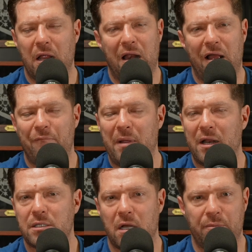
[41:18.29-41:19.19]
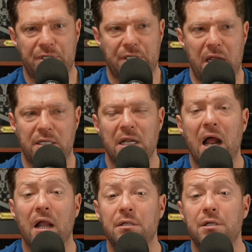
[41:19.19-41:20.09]
and I've made a ton of mistakes, and
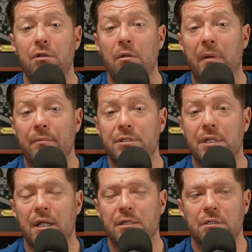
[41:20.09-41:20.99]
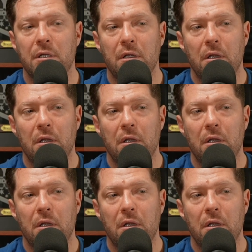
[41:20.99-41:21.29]
I continue to make mistakes.